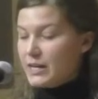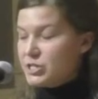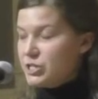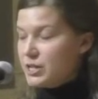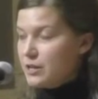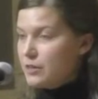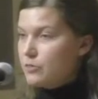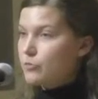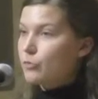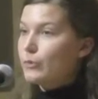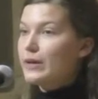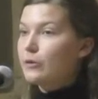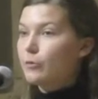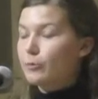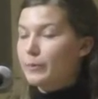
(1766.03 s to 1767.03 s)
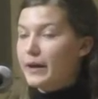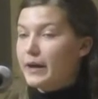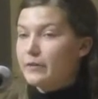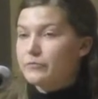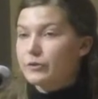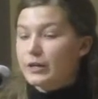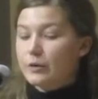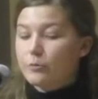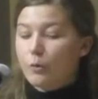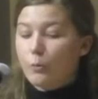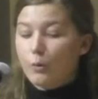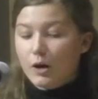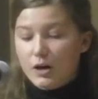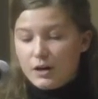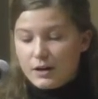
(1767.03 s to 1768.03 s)
but also to ensure that
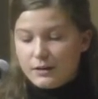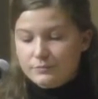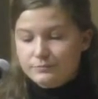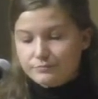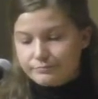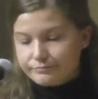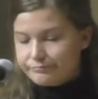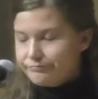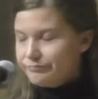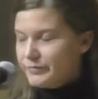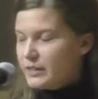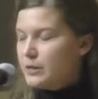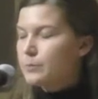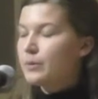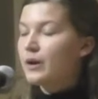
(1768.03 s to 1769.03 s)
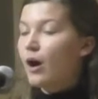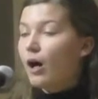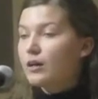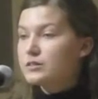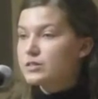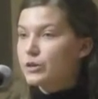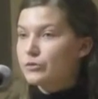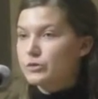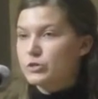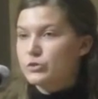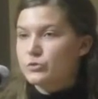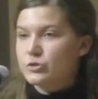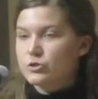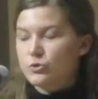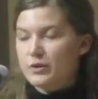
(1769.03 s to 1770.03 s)
fields dominated by women,
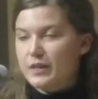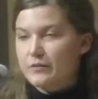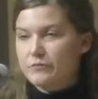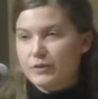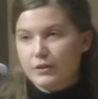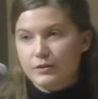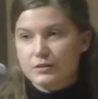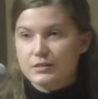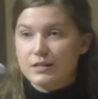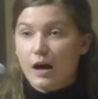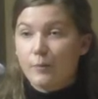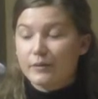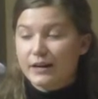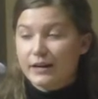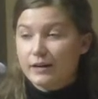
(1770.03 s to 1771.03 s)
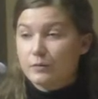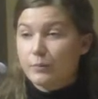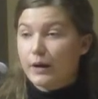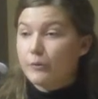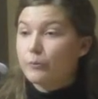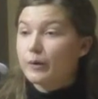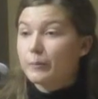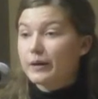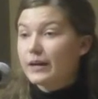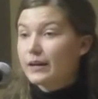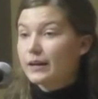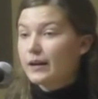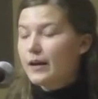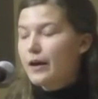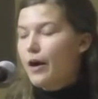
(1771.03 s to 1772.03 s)
often those involving emotional labor, are
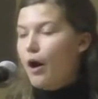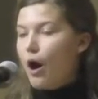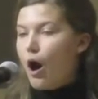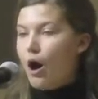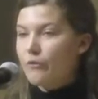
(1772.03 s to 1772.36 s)
valued,